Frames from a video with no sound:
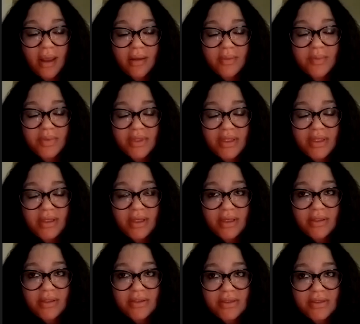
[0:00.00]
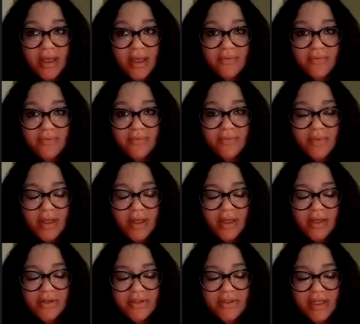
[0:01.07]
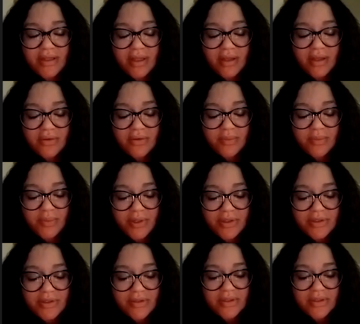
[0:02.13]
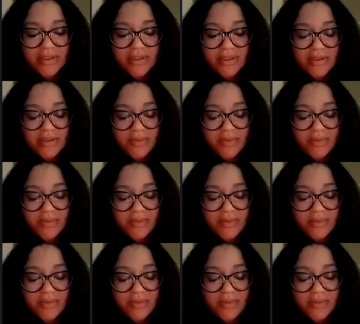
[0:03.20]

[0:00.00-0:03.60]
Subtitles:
completely understand that on a personal sense,